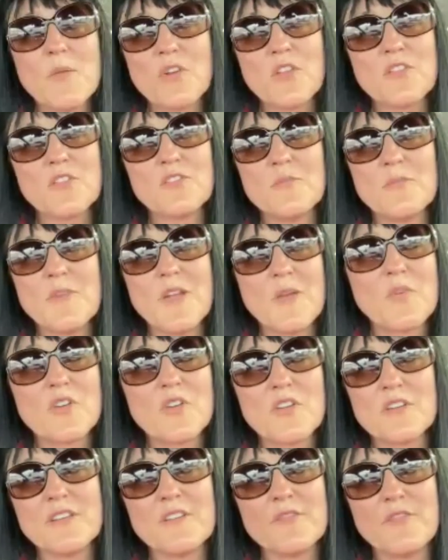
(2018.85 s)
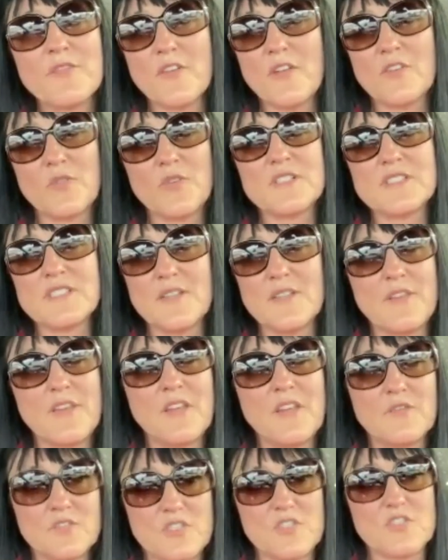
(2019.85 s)
My brother did real estate
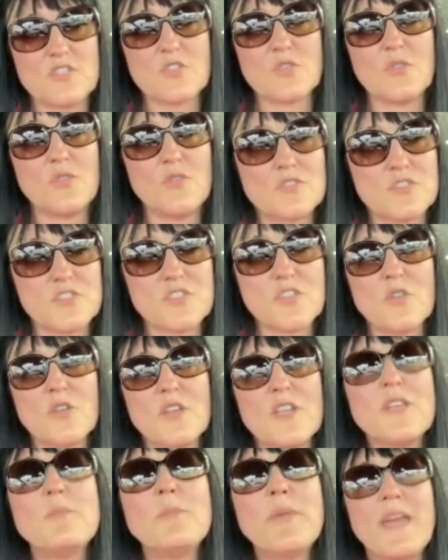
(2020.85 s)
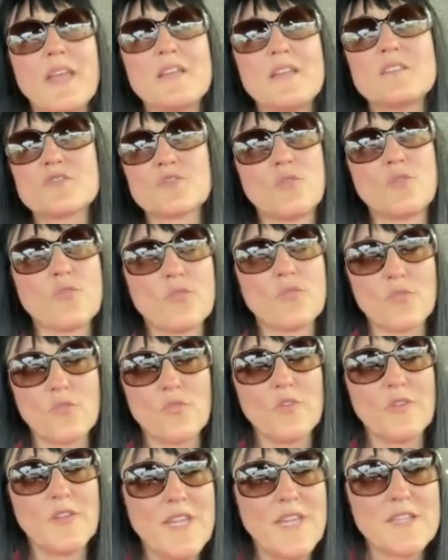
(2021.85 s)
when he was in school. So he paid his school
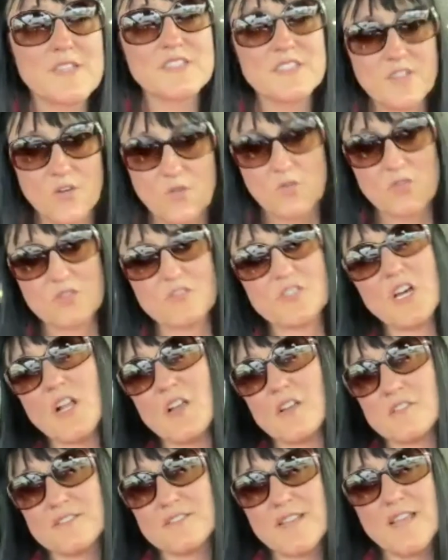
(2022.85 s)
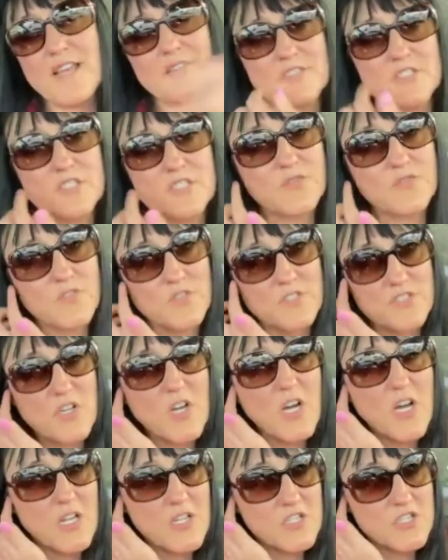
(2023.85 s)
through. He has $0 left for his
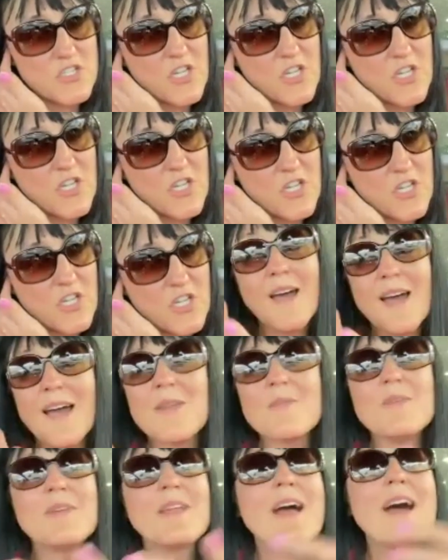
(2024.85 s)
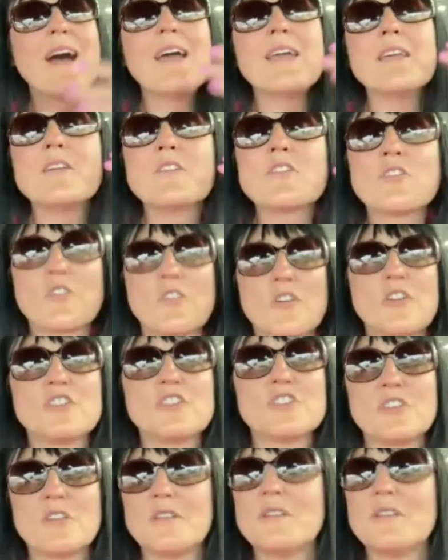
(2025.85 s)
college. I mean, I encourage,
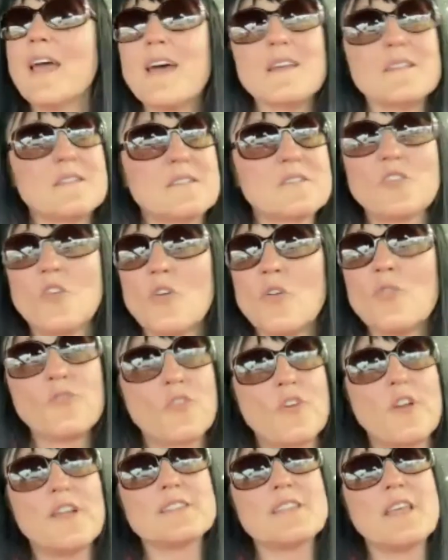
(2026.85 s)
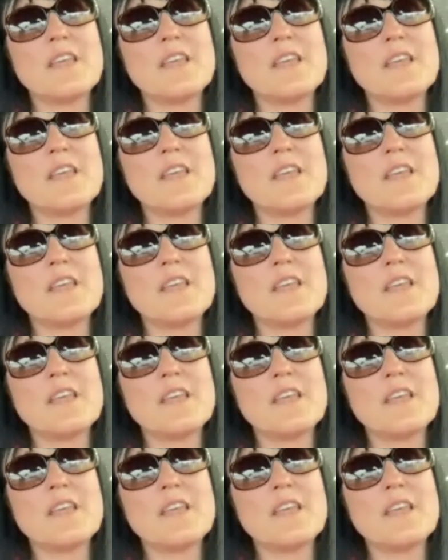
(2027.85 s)
yes, go for it.